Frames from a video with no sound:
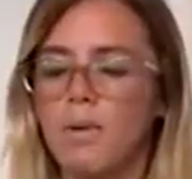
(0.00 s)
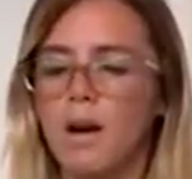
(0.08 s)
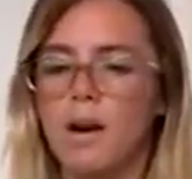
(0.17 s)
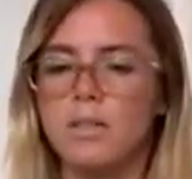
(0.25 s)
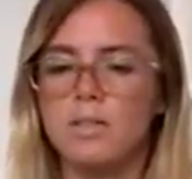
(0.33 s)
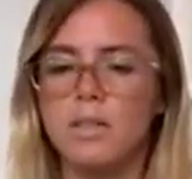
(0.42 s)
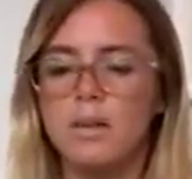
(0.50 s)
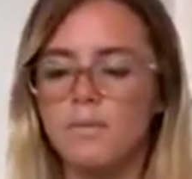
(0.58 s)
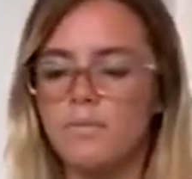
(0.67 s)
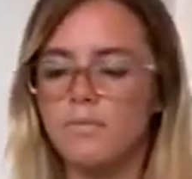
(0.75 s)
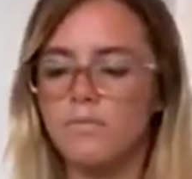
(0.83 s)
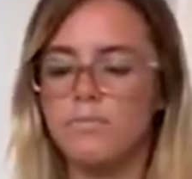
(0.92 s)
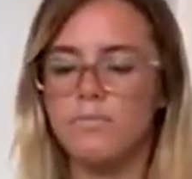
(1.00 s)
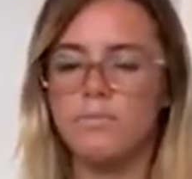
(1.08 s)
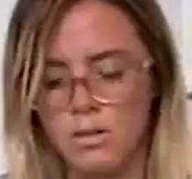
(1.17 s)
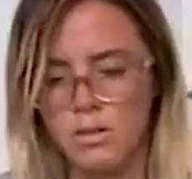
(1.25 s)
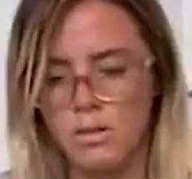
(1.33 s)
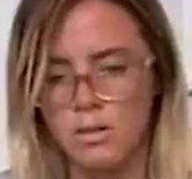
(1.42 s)
moxa.
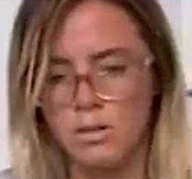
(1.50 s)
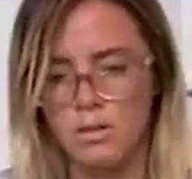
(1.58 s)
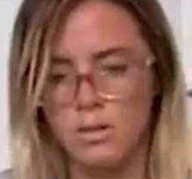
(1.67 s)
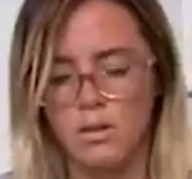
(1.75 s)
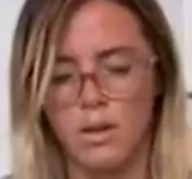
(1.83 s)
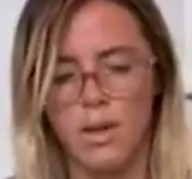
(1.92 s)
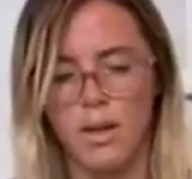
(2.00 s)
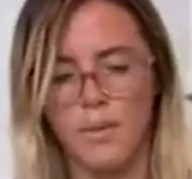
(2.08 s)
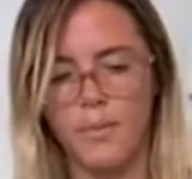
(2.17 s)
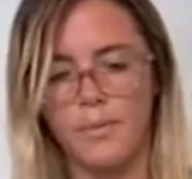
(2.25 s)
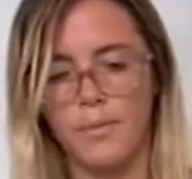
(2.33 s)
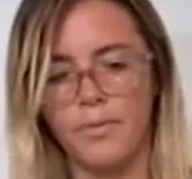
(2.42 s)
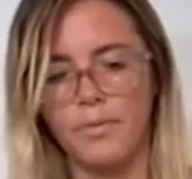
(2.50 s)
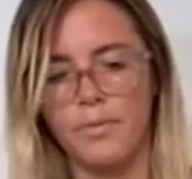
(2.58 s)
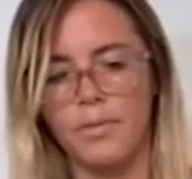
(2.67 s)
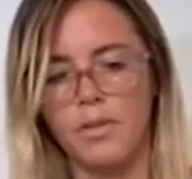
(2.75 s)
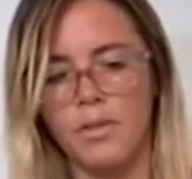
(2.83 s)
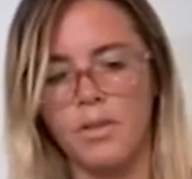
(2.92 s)

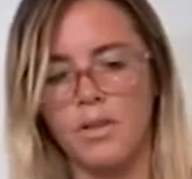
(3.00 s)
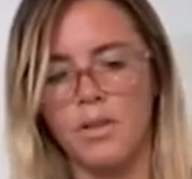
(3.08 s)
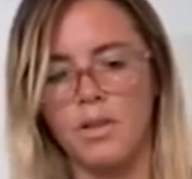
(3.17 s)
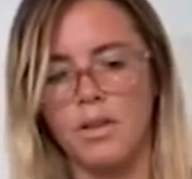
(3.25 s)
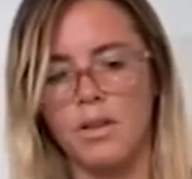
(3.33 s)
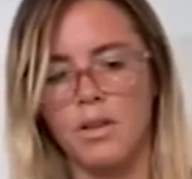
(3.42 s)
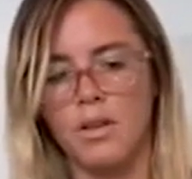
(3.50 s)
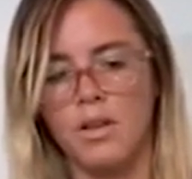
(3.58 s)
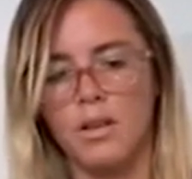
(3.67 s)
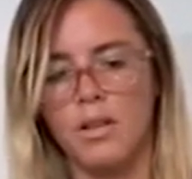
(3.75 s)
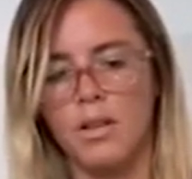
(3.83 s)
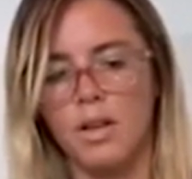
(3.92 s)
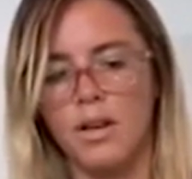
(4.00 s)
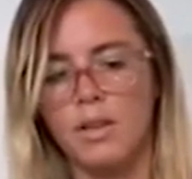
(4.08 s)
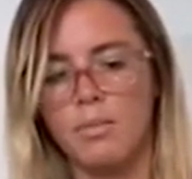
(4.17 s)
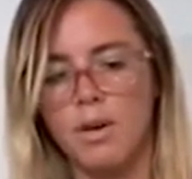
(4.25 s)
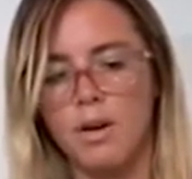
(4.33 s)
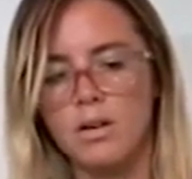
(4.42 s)
Okay.
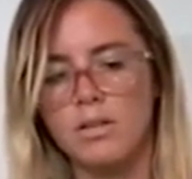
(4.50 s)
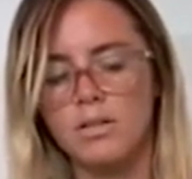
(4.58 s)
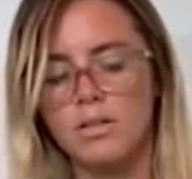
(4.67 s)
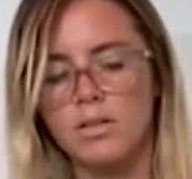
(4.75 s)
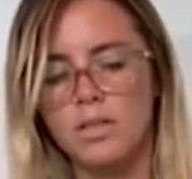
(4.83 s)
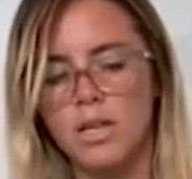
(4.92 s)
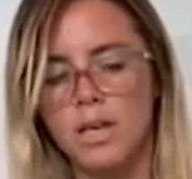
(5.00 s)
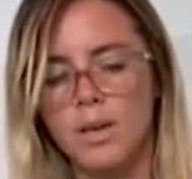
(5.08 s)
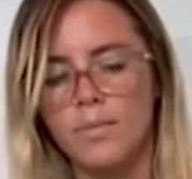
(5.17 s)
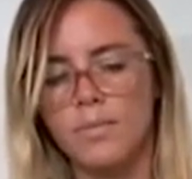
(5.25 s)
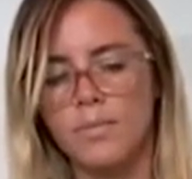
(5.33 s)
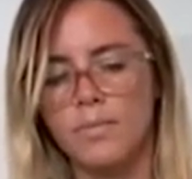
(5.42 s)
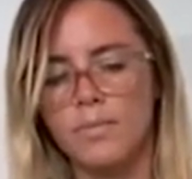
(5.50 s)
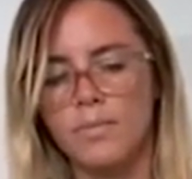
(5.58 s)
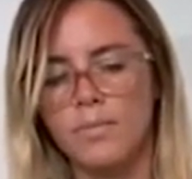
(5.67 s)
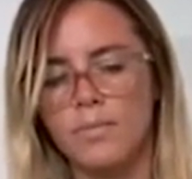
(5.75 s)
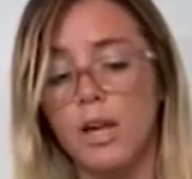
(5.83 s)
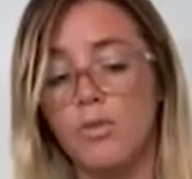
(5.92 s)
Lighting the moxa's tip.
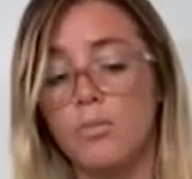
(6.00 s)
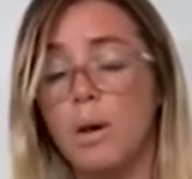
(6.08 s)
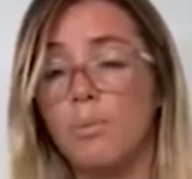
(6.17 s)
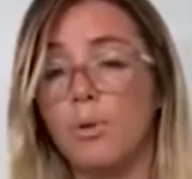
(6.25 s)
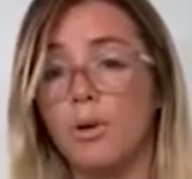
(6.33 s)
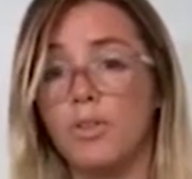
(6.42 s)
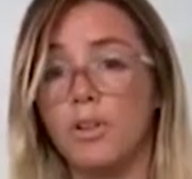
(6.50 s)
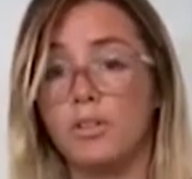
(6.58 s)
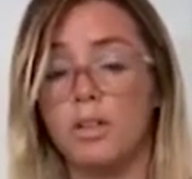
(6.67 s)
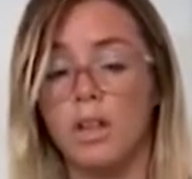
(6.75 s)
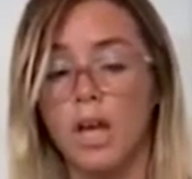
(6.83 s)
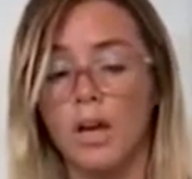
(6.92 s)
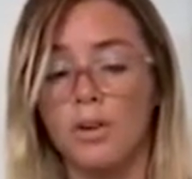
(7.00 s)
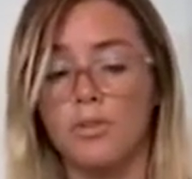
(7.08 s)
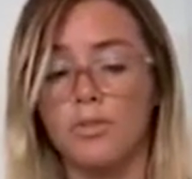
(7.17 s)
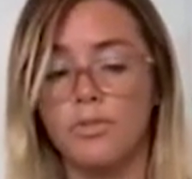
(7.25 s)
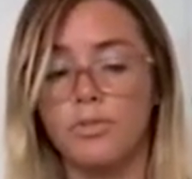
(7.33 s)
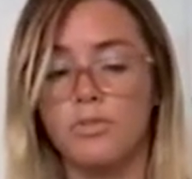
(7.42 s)
And remember, there's a lot
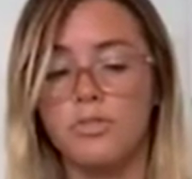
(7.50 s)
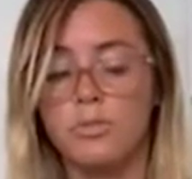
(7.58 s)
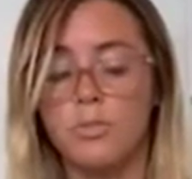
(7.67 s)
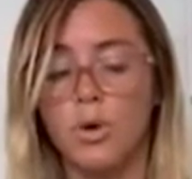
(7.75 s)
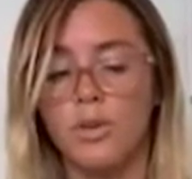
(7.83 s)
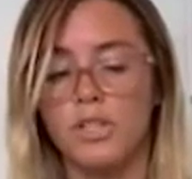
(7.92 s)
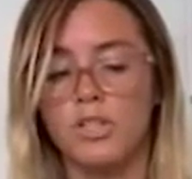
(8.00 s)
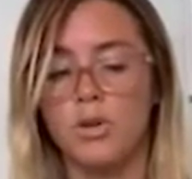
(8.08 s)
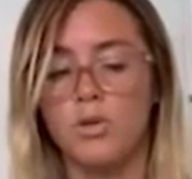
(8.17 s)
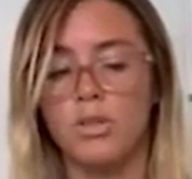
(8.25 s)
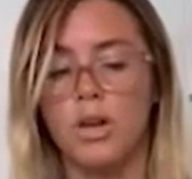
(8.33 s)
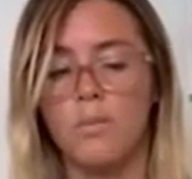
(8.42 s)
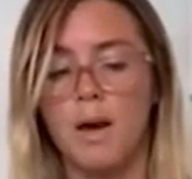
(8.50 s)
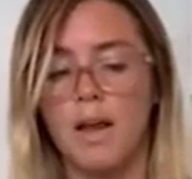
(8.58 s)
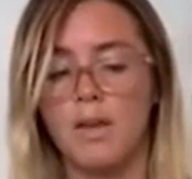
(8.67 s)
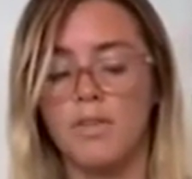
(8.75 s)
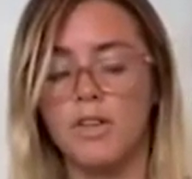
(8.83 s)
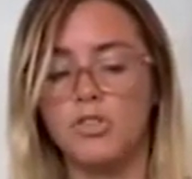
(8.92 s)
of smoke that's going to come
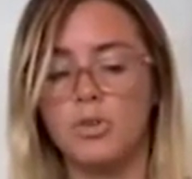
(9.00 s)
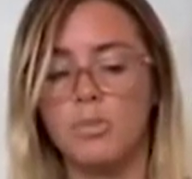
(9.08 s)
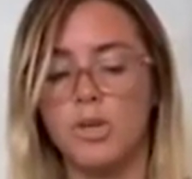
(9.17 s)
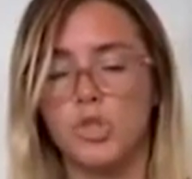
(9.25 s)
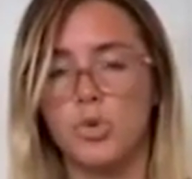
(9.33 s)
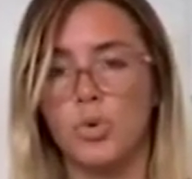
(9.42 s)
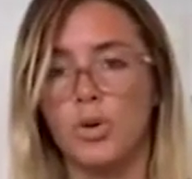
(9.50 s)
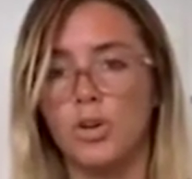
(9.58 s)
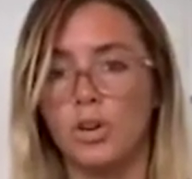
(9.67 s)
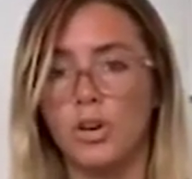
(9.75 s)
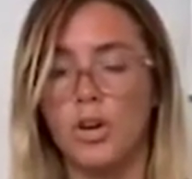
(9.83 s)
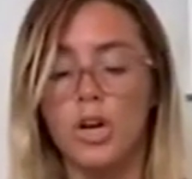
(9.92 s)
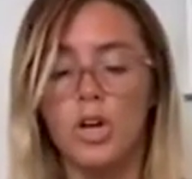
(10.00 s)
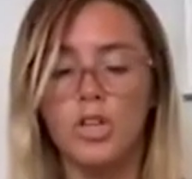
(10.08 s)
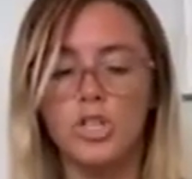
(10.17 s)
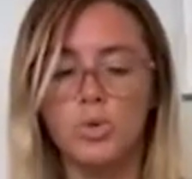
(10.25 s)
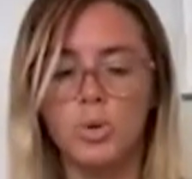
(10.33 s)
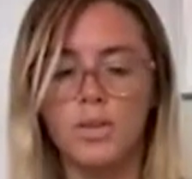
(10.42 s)
out of this and make sure you're
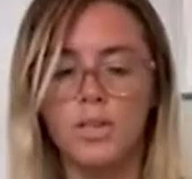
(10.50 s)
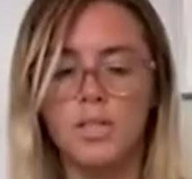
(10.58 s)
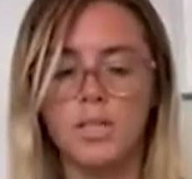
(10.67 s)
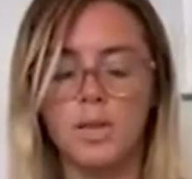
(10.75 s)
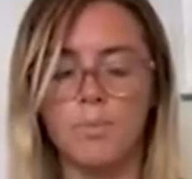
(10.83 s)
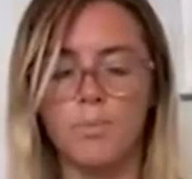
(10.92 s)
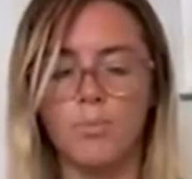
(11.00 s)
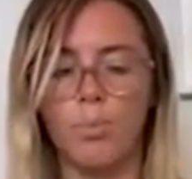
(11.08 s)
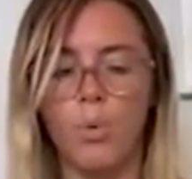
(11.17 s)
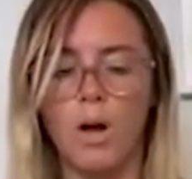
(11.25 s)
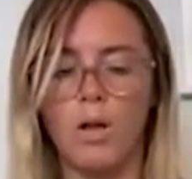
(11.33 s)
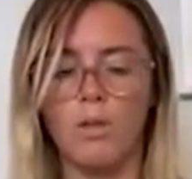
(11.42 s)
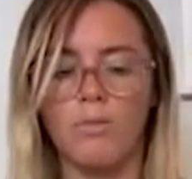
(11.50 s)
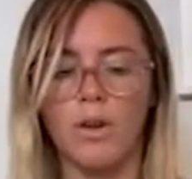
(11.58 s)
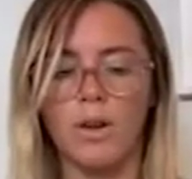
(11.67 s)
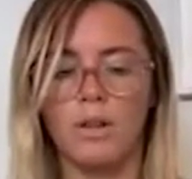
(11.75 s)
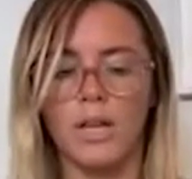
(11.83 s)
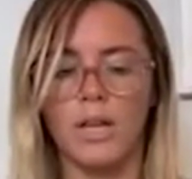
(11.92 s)
doing this in a
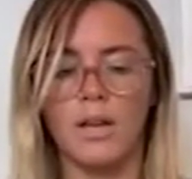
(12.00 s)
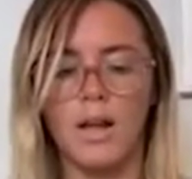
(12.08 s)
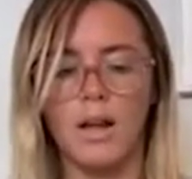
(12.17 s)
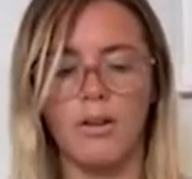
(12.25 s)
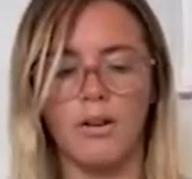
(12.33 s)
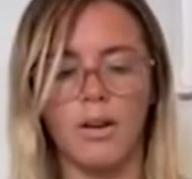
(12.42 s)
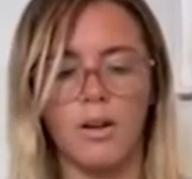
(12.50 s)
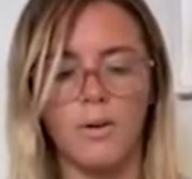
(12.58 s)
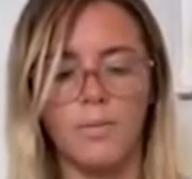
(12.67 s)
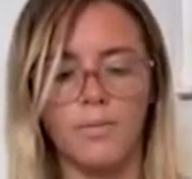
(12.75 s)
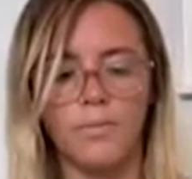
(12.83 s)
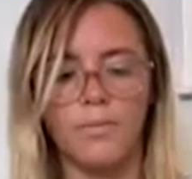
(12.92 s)
well-ventilated area.